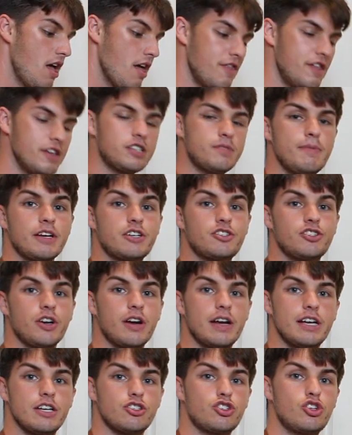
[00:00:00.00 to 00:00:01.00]
This mixture
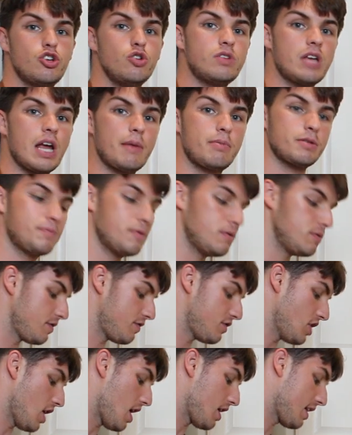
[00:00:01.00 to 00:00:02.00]
is two tablespoons of
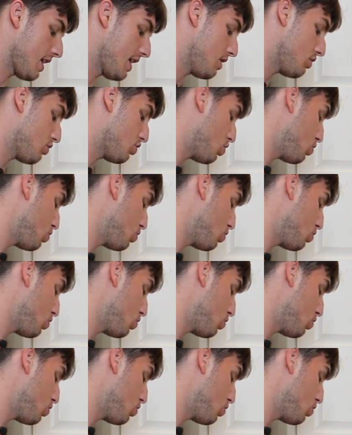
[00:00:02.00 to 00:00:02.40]
sake,